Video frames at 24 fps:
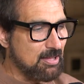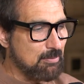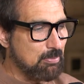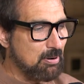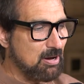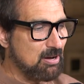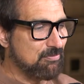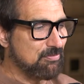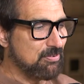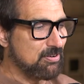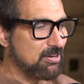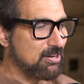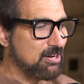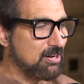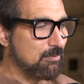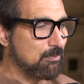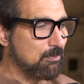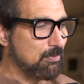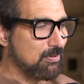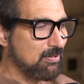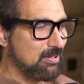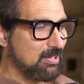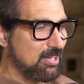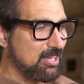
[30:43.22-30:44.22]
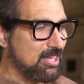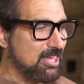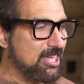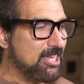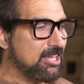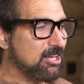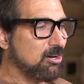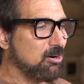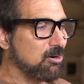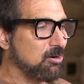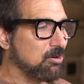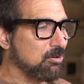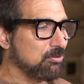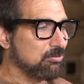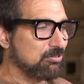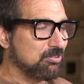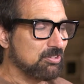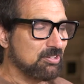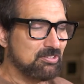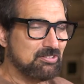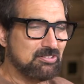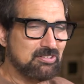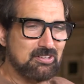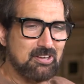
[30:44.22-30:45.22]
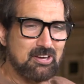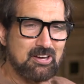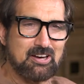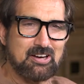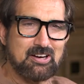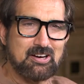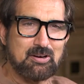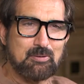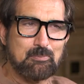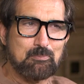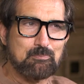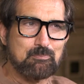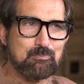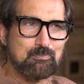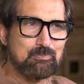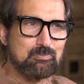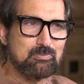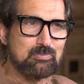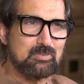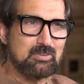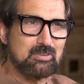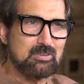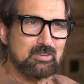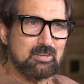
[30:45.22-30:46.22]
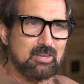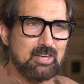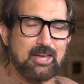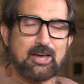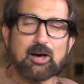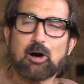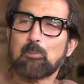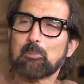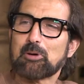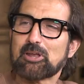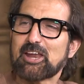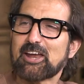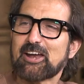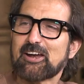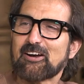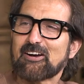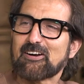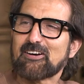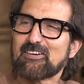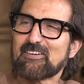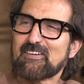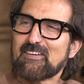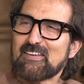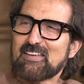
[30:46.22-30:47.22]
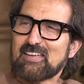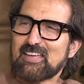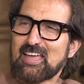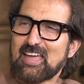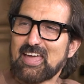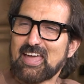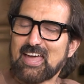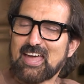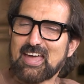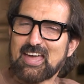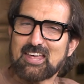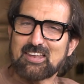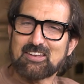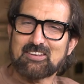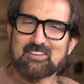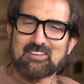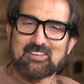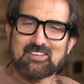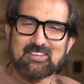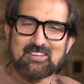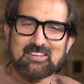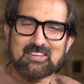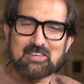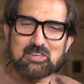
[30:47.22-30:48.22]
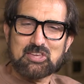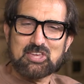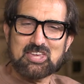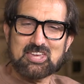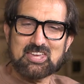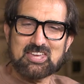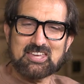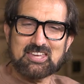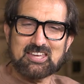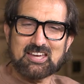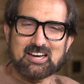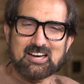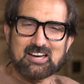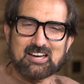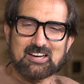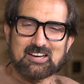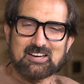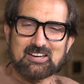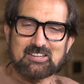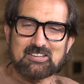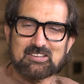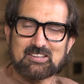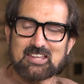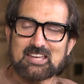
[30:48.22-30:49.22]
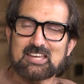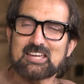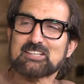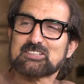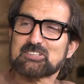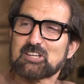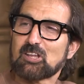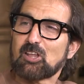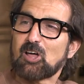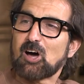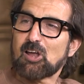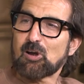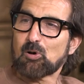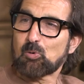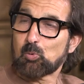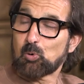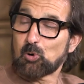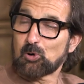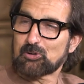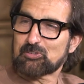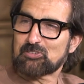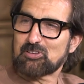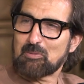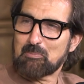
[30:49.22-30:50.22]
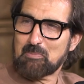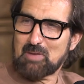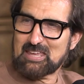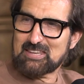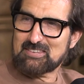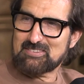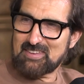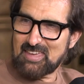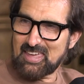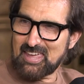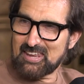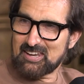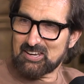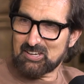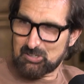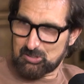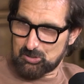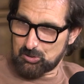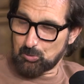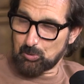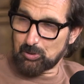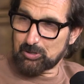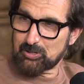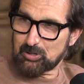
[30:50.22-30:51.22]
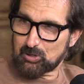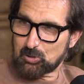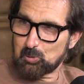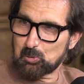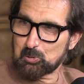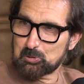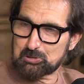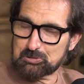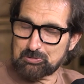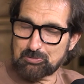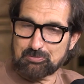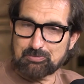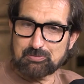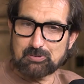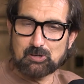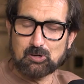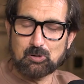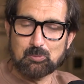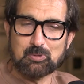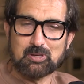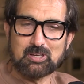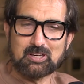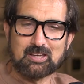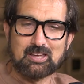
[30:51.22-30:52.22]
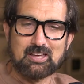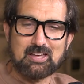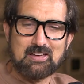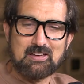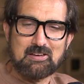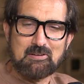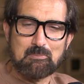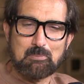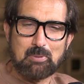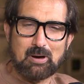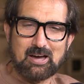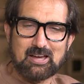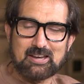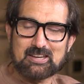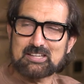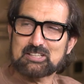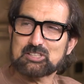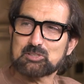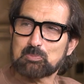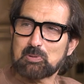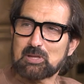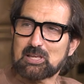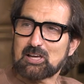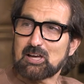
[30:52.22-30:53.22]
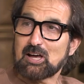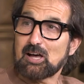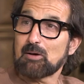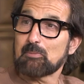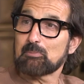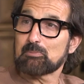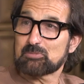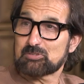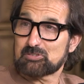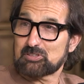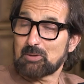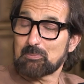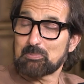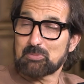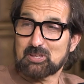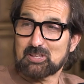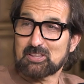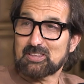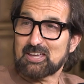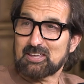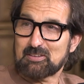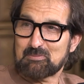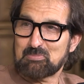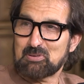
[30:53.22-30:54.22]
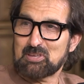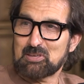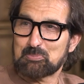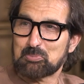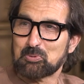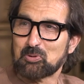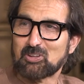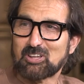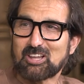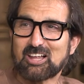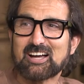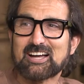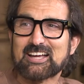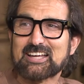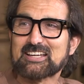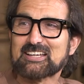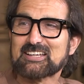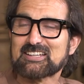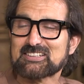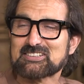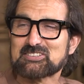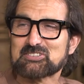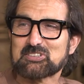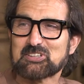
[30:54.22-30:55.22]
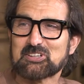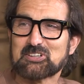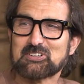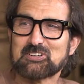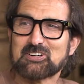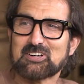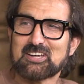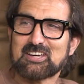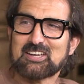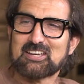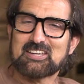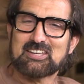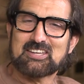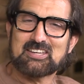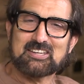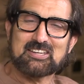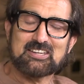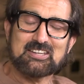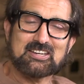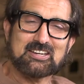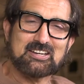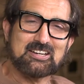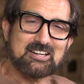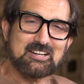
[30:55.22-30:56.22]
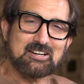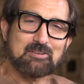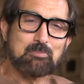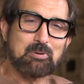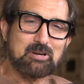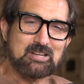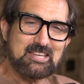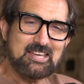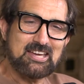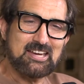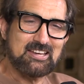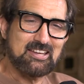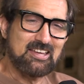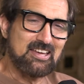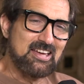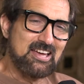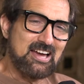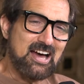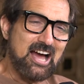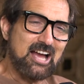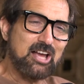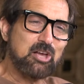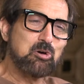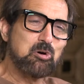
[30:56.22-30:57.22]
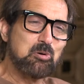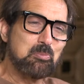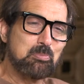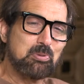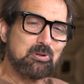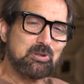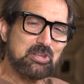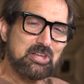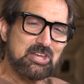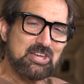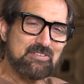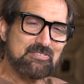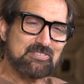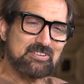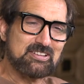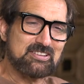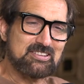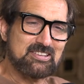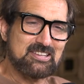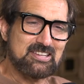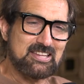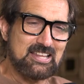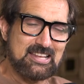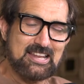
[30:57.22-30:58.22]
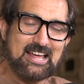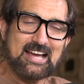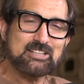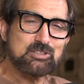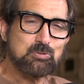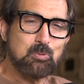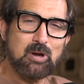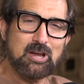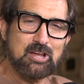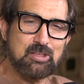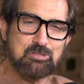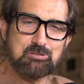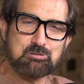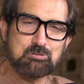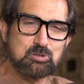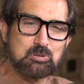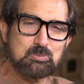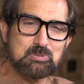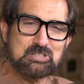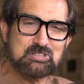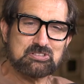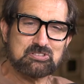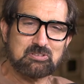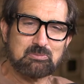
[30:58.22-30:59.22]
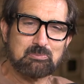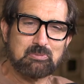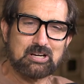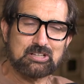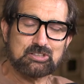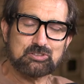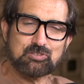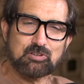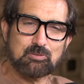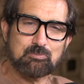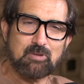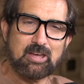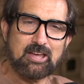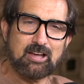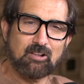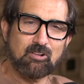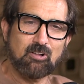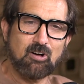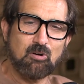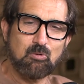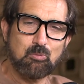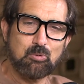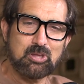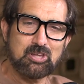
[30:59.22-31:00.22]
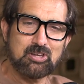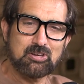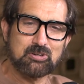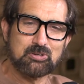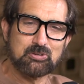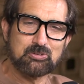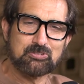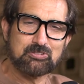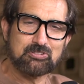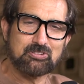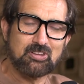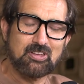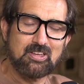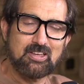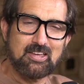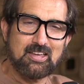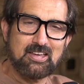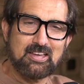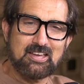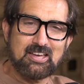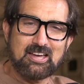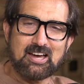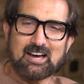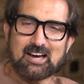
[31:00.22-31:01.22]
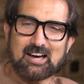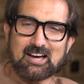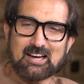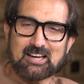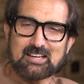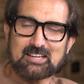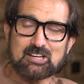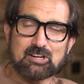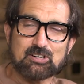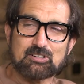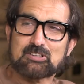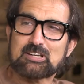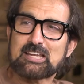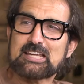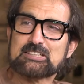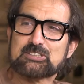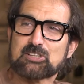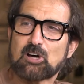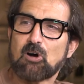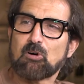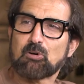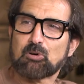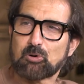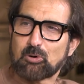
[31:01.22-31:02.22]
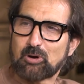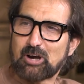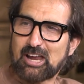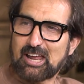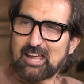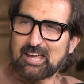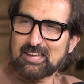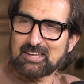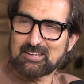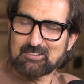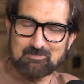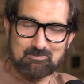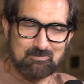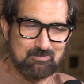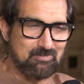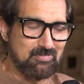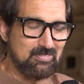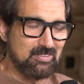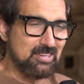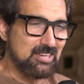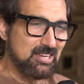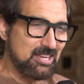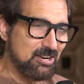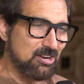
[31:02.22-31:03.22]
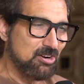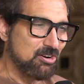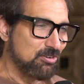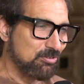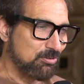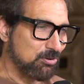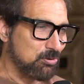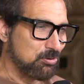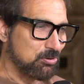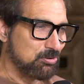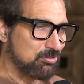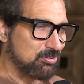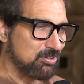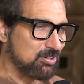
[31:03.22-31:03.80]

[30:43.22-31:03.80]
puff it up. He calls it helmet hair, and it's a lot of work to maintain it during the course of filming, but it's become something that people like. So but yeah, I couldn't believe that, and that's why it threw me so much from Hell on Wheels. He's all gray, of course